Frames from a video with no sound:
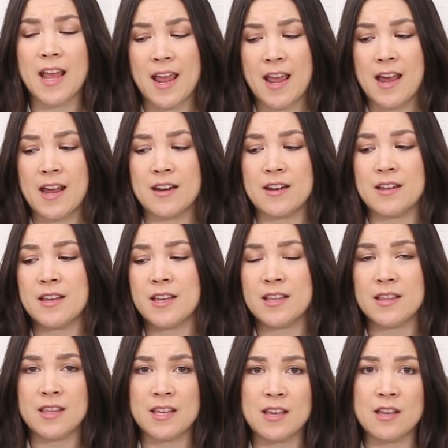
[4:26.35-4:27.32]
and
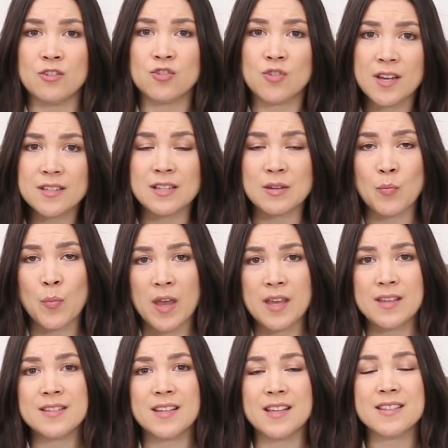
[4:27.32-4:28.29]
the dressing
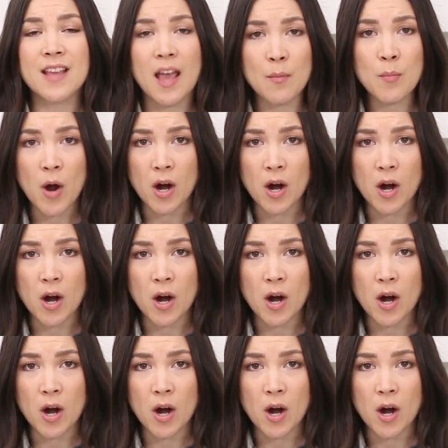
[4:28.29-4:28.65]
base is hemp